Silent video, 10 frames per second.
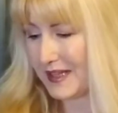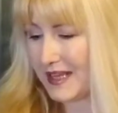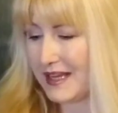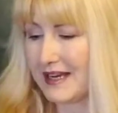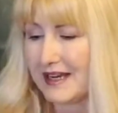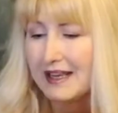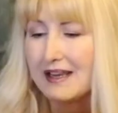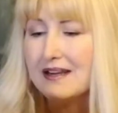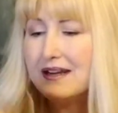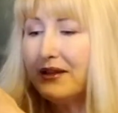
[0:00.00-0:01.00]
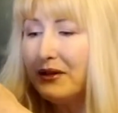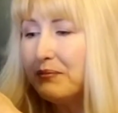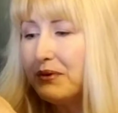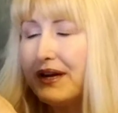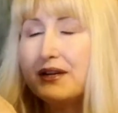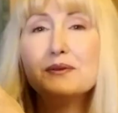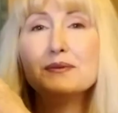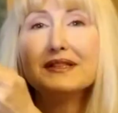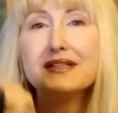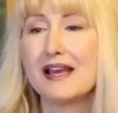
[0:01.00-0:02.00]
And I got another brand new
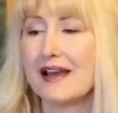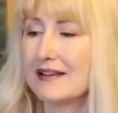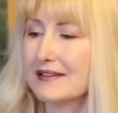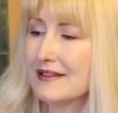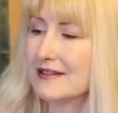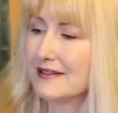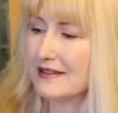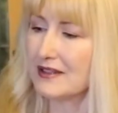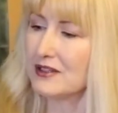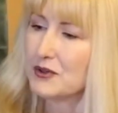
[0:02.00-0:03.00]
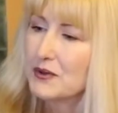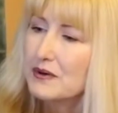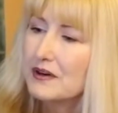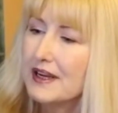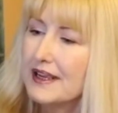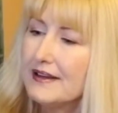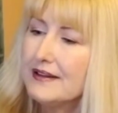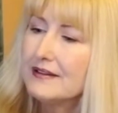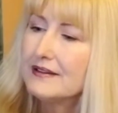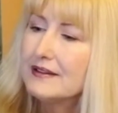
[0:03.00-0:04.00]
with tags. This is a Torrid
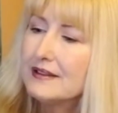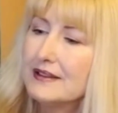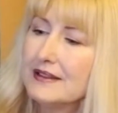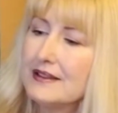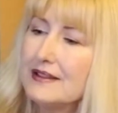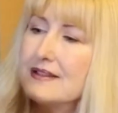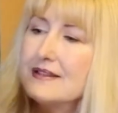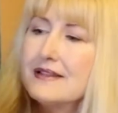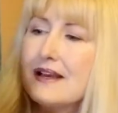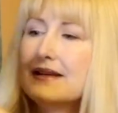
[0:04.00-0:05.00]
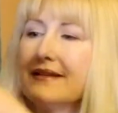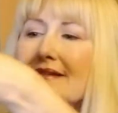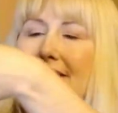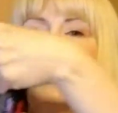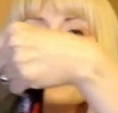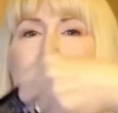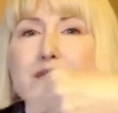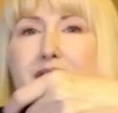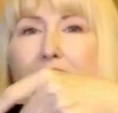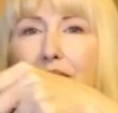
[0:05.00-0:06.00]
size
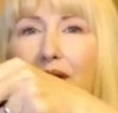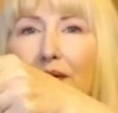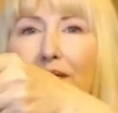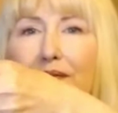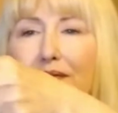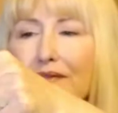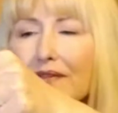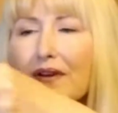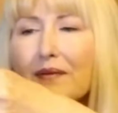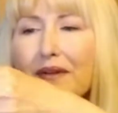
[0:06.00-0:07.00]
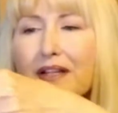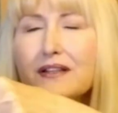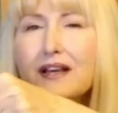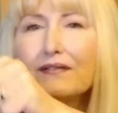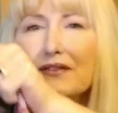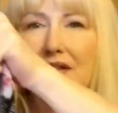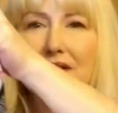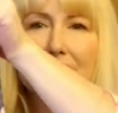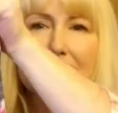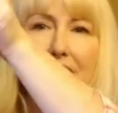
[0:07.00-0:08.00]
00. I'm going to have to
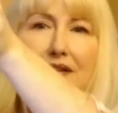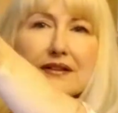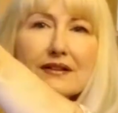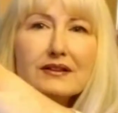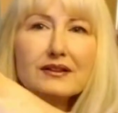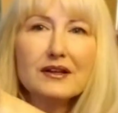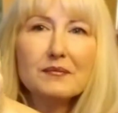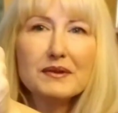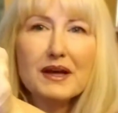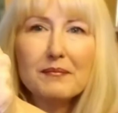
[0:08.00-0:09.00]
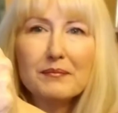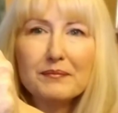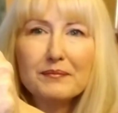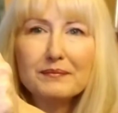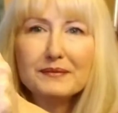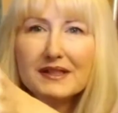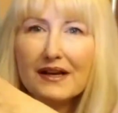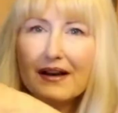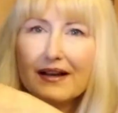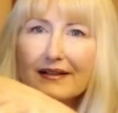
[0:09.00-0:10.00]
to look up that
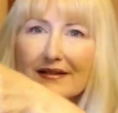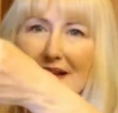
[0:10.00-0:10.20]
size.